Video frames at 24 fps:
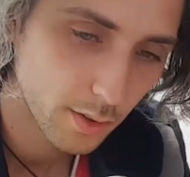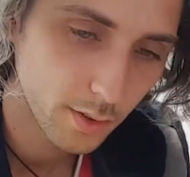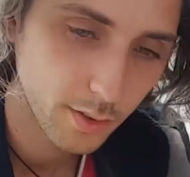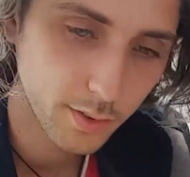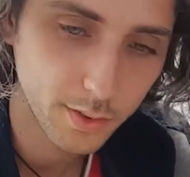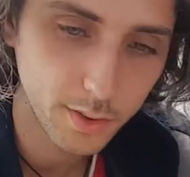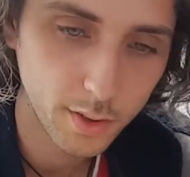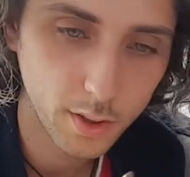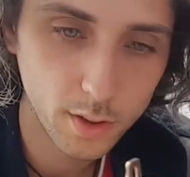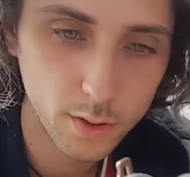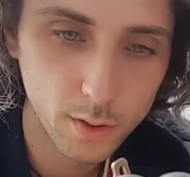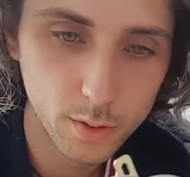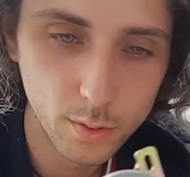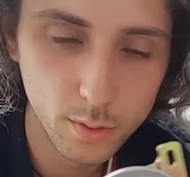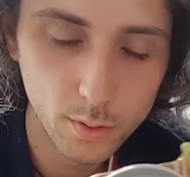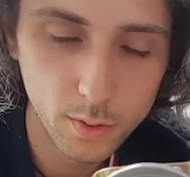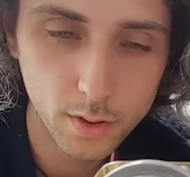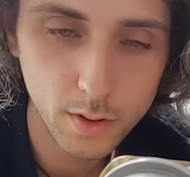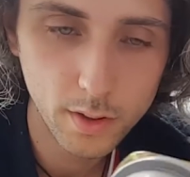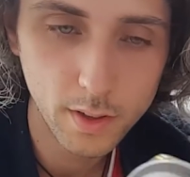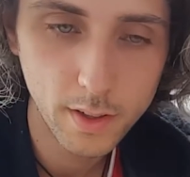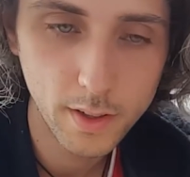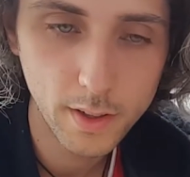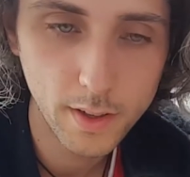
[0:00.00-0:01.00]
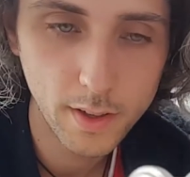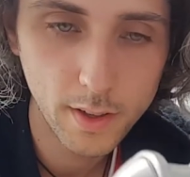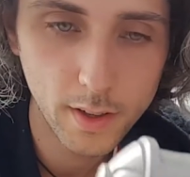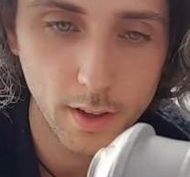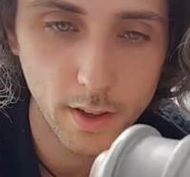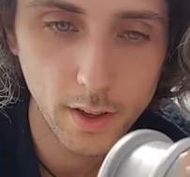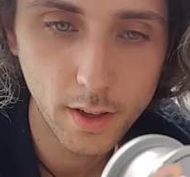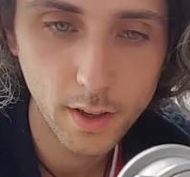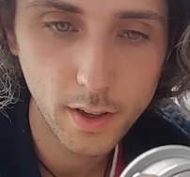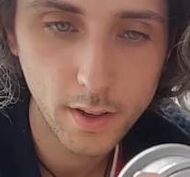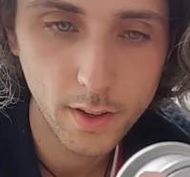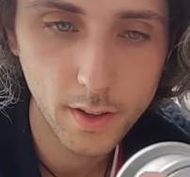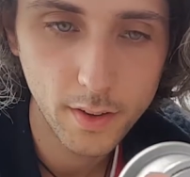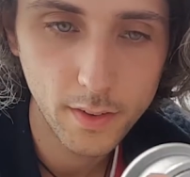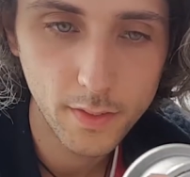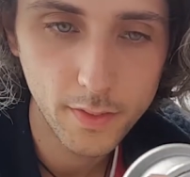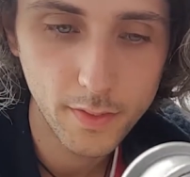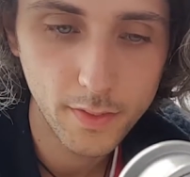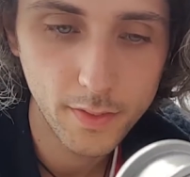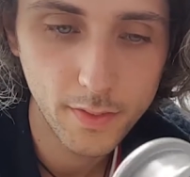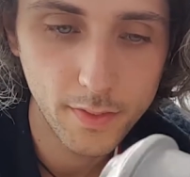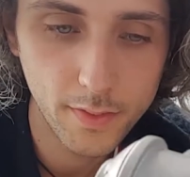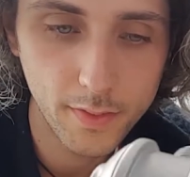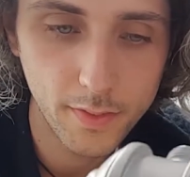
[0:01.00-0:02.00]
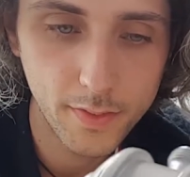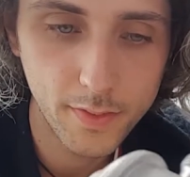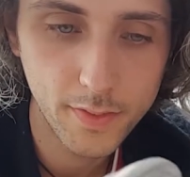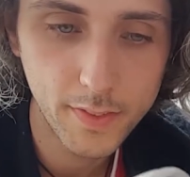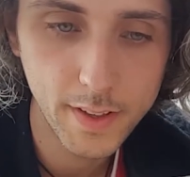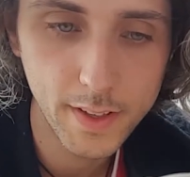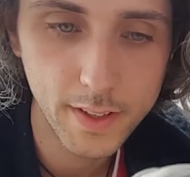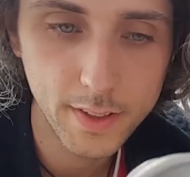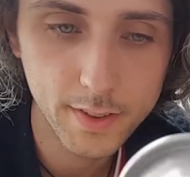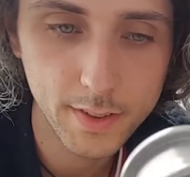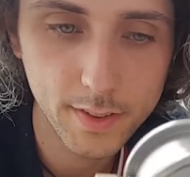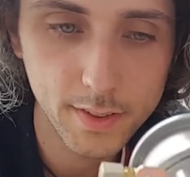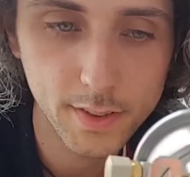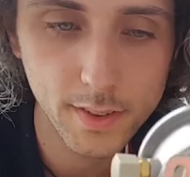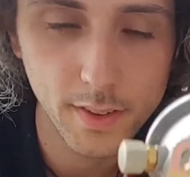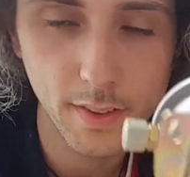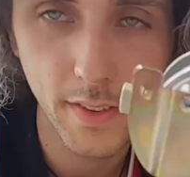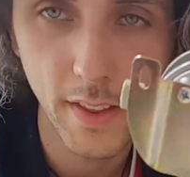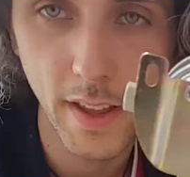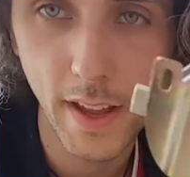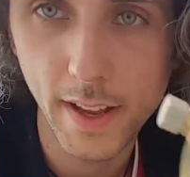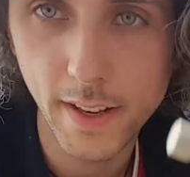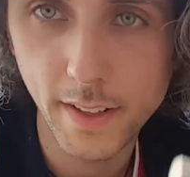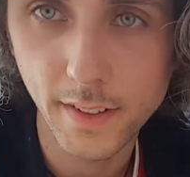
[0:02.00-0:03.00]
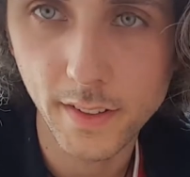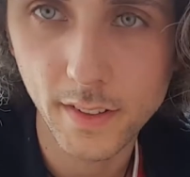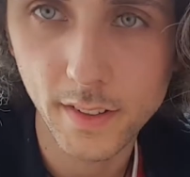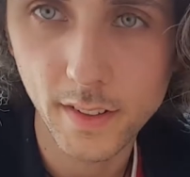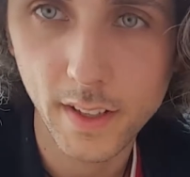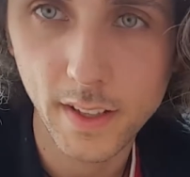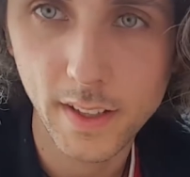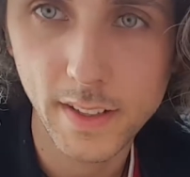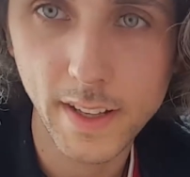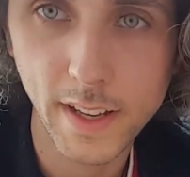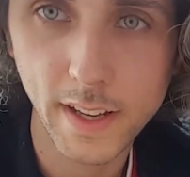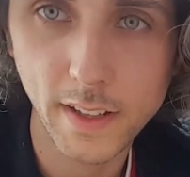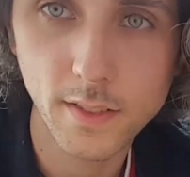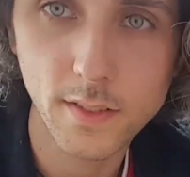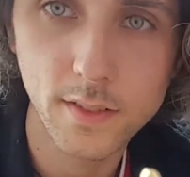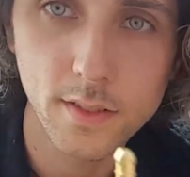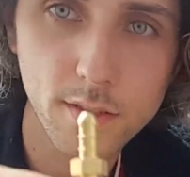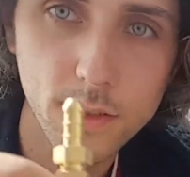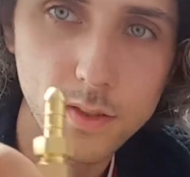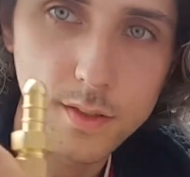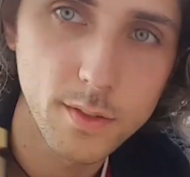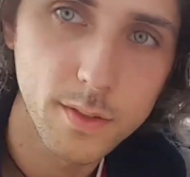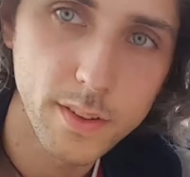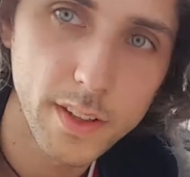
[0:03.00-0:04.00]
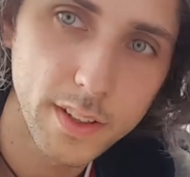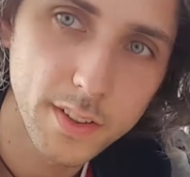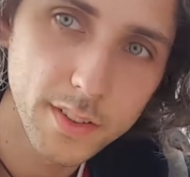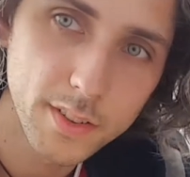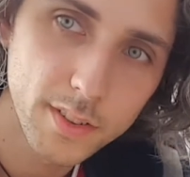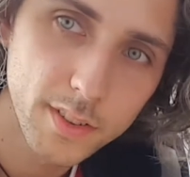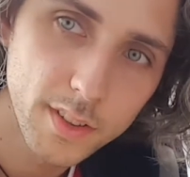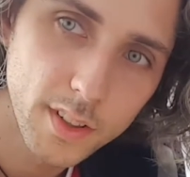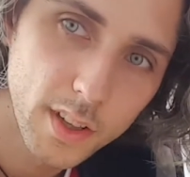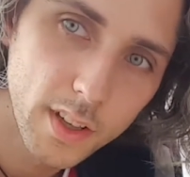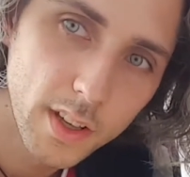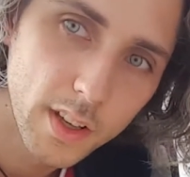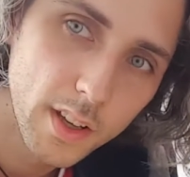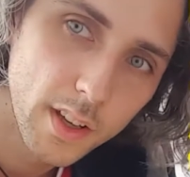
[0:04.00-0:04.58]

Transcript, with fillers: so this then connects to this